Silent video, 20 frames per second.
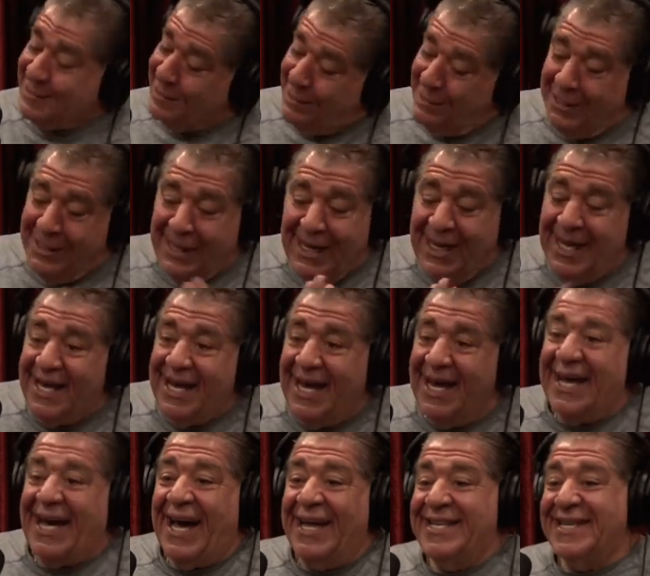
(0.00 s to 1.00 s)
So
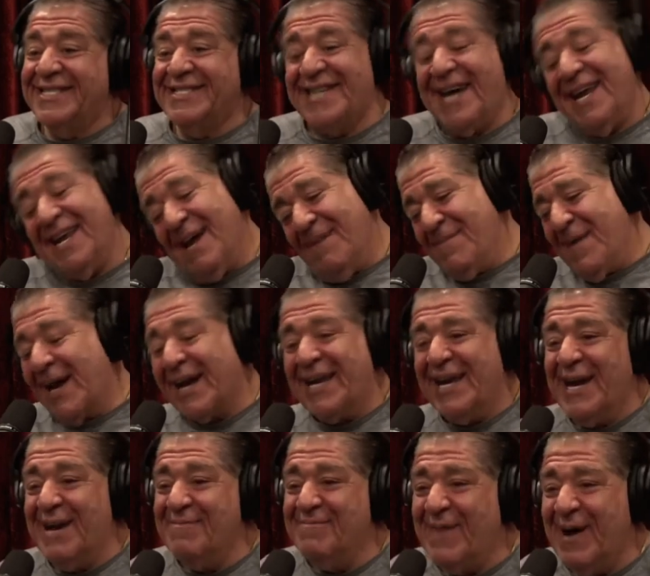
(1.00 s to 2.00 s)
I decided I'm not going
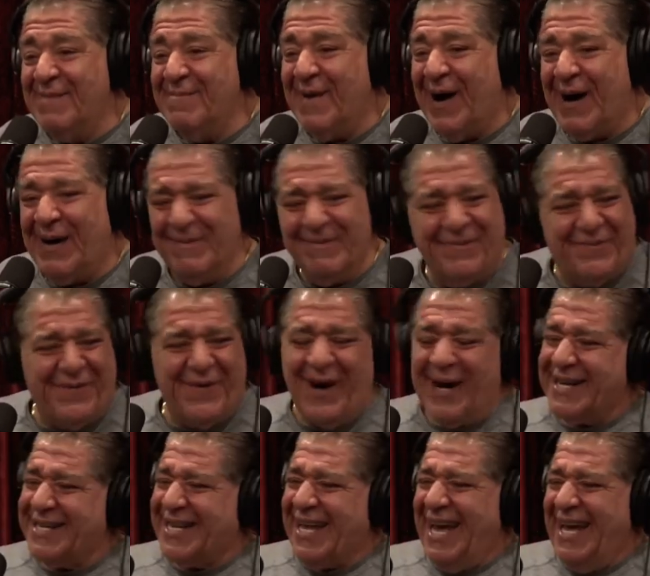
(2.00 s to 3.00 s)
to hit my mom.
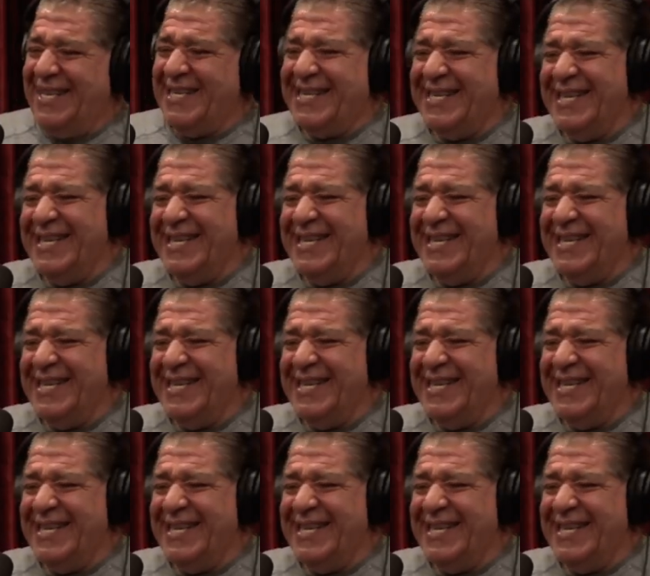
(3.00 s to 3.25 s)
Fuck that.